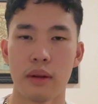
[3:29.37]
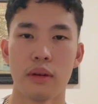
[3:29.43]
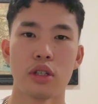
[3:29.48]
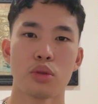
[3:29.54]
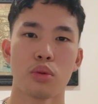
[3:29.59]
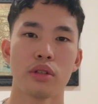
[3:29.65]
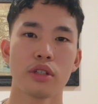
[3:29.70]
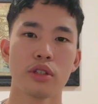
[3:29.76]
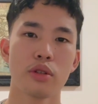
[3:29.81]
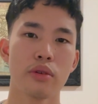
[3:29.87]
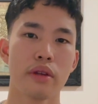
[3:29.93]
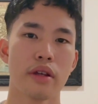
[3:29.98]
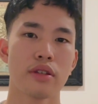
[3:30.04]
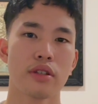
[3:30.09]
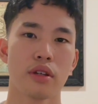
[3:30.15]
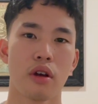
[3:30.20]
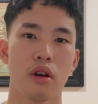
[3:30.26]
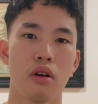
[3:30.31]
Whereas 1 to 2
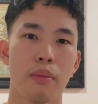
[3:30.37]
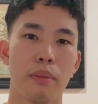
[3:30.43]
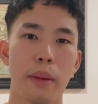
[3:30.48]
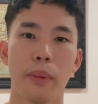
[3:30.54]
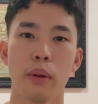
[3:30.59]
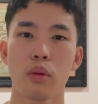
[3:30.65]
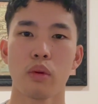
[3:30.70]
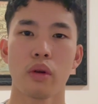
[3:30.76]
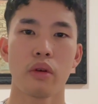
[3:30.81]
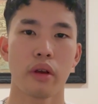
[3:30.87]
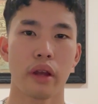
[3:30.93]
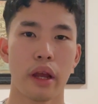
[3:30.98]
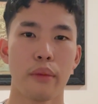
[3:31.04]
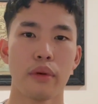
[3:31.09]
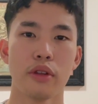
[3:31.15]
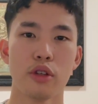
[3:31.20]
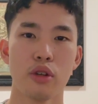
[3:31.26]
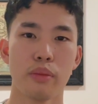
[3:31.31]
years ago, people were okay
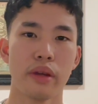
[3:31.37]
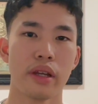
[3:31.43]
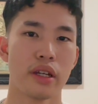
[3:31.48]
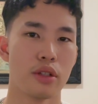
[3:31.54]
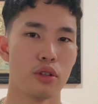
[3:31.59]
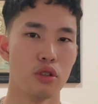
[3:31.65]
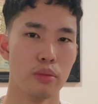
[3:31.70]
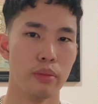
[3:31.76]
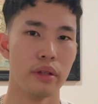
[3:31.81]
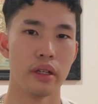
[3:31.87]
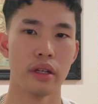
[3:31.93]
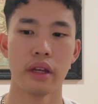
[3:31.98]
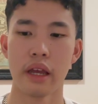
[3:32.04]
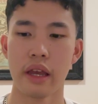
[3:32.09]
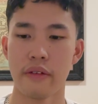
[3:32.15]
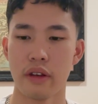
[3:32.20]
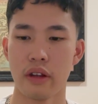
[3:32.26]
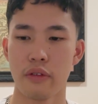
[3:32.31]
with you being a newbie.
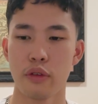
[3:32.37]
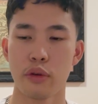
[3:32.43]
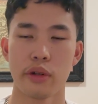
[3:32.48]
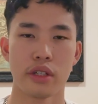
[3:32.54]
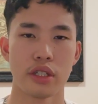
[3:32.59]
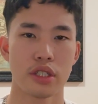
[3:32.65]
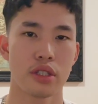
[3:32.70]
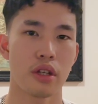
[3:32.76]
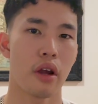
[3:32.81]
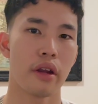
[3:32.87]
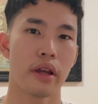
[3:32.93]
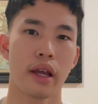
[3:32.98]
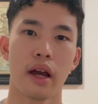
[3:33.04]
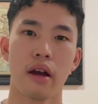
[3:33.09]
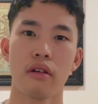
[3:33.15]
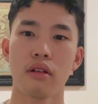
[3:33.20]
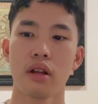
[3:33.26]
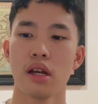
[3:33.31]
Even if you were just starting
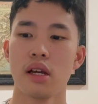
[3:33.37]
out,